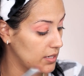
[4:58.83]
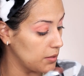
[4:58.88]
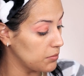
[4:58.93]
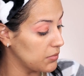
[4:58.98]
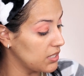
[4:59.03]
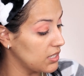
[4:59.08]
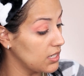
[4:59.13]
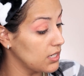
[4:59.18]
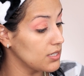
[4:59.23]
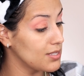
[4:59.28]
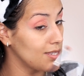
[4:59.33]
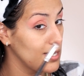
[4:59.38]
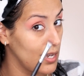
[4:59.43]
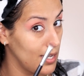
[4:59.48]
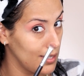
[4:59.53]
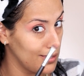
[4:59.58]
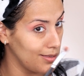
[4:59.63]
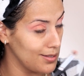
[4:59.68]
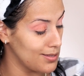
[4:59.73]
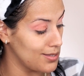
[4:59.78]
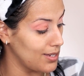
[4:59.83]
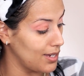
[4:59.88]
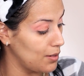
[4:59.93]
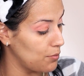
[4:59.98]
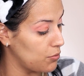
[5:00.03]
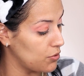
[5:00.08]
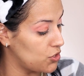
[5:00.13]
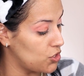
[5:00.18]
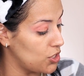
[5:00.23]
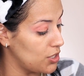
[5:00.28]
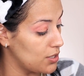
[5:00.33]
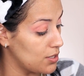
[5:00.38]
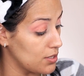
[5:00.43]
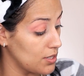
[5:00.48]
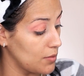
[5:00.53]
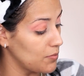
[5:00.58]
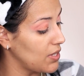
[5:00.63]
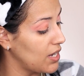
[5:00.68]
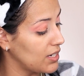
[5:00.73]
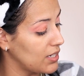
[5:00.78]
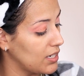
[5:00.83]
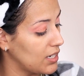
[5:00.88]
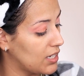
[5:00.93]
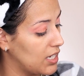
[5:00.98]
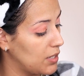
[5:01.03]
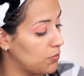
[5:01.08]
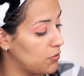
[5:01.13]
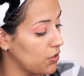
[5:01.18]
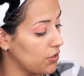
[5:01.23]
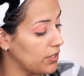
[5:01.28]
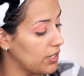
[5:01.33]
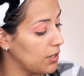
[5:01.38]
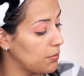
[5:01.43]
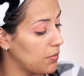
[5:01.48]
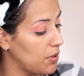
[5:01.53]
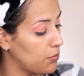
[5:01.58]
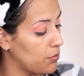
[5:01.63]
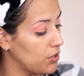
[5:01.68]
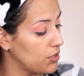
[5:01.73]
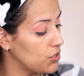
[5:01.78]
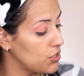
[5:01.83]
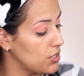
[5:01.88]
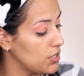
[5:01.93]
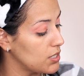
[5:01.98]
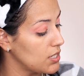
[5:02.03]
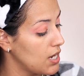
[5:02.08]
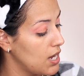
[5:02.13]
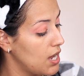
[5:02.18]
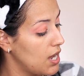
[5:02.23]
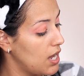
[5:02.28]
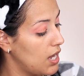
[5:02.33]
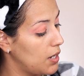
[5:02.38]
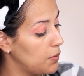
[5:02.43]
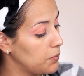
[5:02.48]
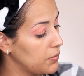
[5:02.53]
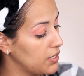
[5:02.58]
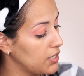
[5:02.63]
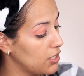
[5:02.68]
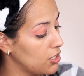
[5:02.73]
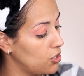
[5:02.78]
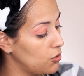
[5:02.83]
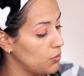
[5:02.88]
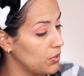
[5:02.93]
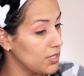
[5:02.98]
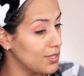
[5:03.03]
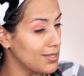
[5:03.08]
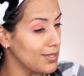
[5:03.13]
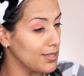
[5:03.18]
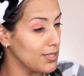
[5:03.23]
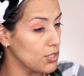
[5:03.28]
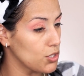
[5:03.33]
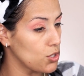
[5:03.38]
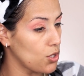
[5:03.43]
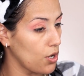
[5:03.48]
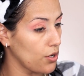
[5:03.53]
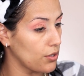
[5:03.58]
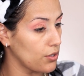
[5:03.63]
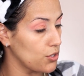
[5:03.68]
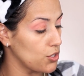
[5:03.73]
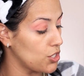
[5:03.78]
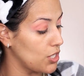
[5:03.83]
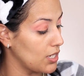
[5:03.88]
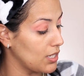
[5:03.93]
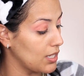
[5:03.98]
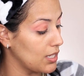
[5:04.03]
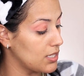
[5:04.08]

I'm gonna take the same, but Jesus, I'm not gonna keep dirtying my brushes. I'm gonna go into this darker shade.